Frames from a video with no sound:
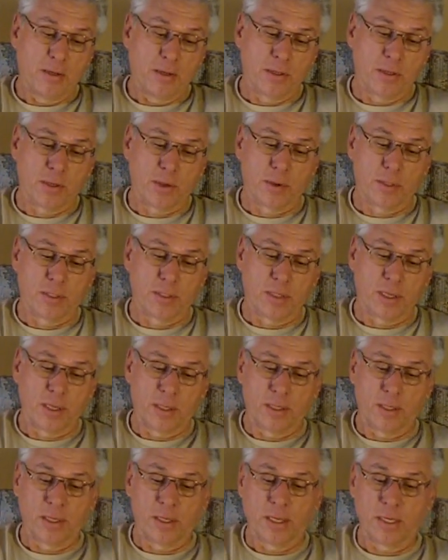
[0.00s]
so it's a
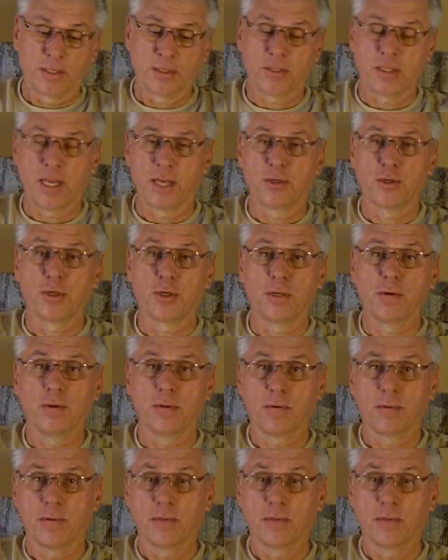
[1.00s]
little extension